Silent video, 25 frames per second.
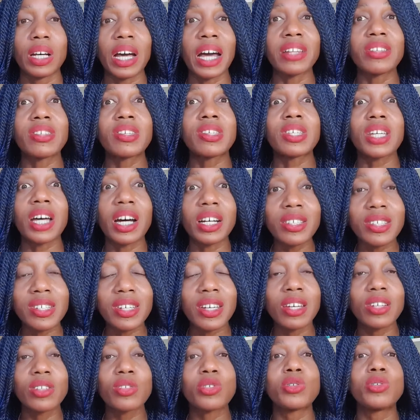And
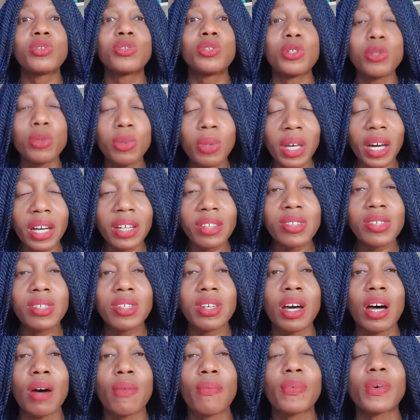starting to do that
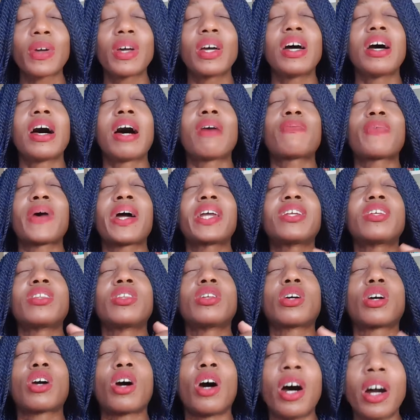stuff, finding
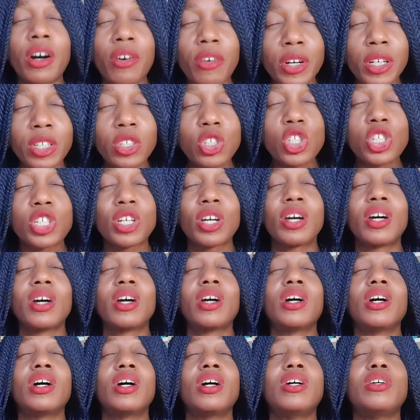the courage
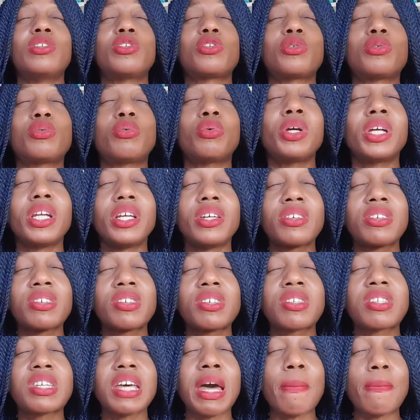to really
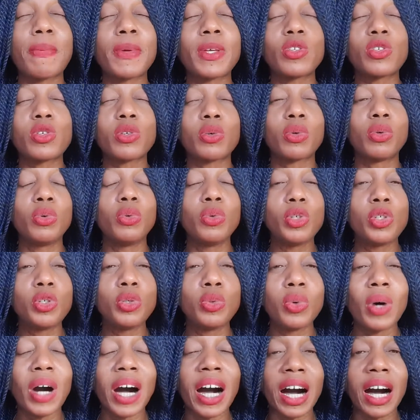step into who
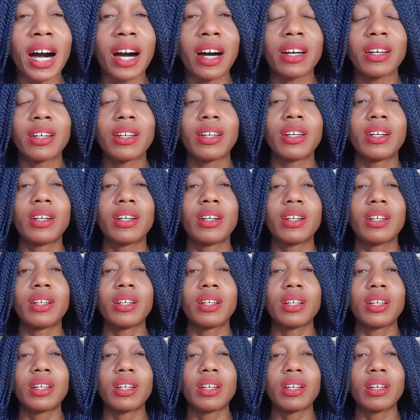you are.
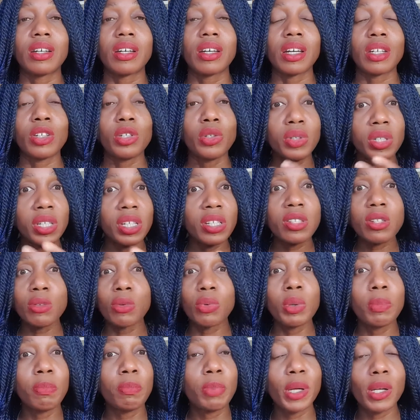You need to
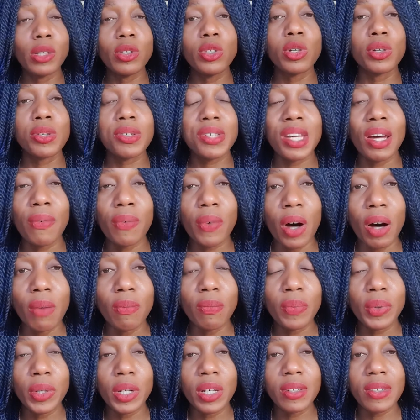rebuild your self
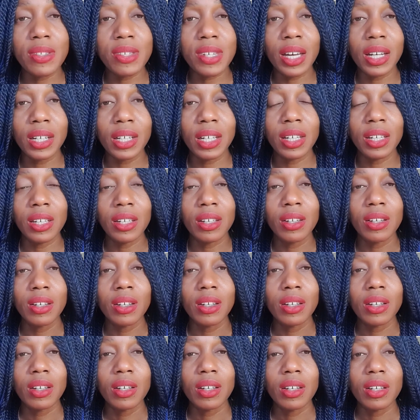confidence, honey,
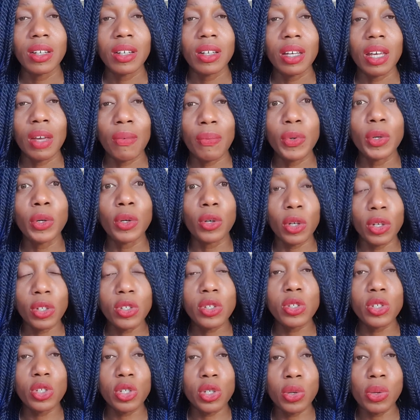if you're
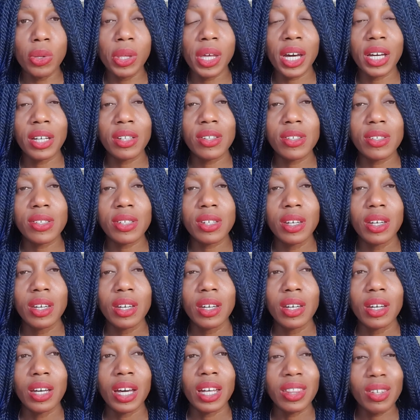going to do that.
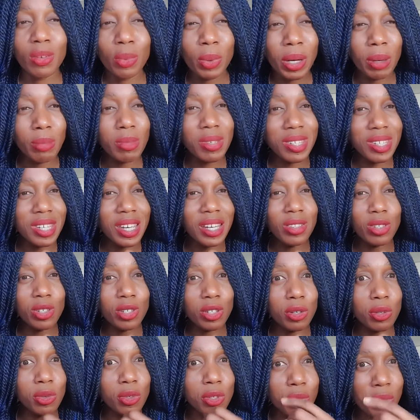And what I'm saying
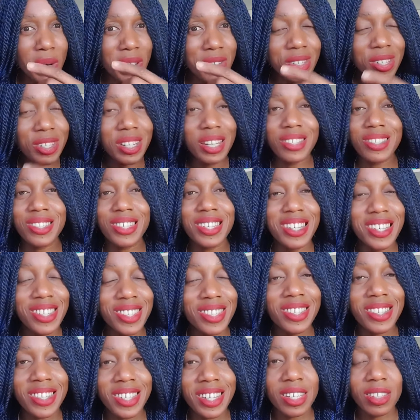to you is resonating,
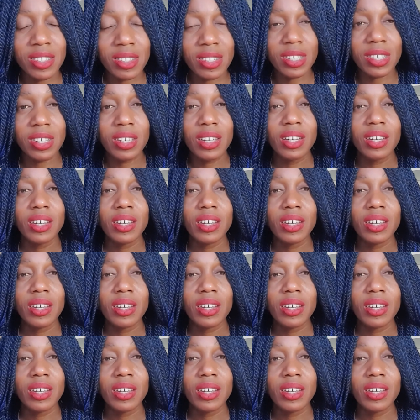isn't it?